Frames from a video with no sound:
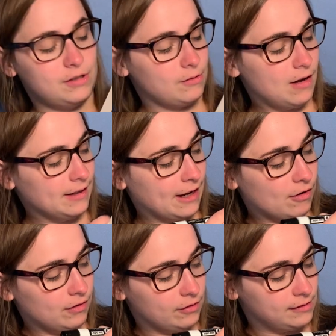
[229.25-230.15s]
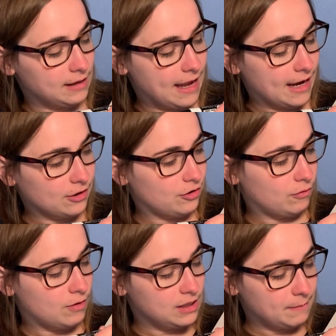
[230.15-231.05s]
so I'll count those extra
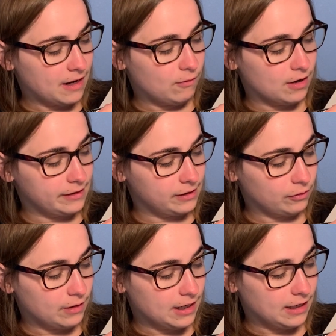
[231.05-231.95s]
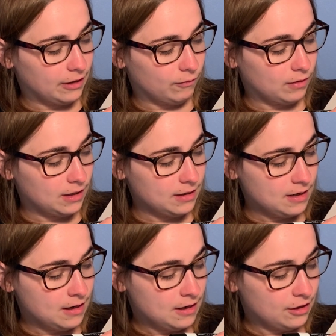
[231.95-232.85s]
ones by ones. 21,
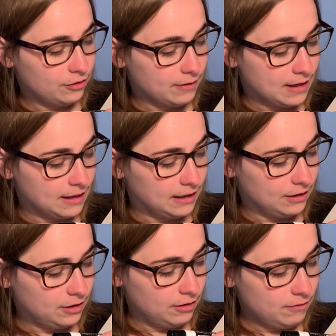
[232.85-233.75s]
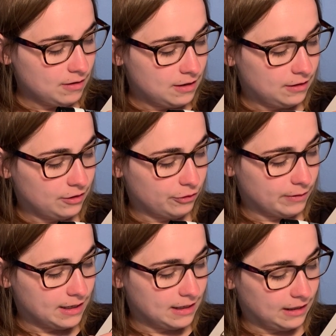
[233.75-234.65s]
22,
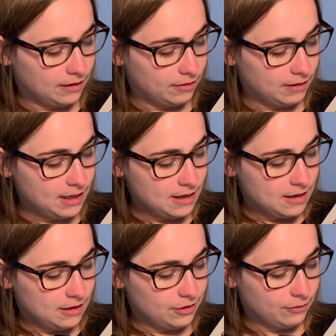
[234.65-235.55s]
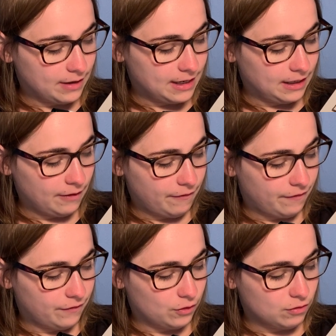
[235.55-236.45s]
23,
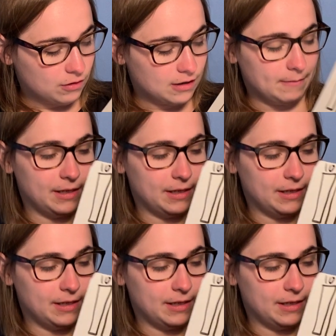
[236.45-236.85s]
24. I'm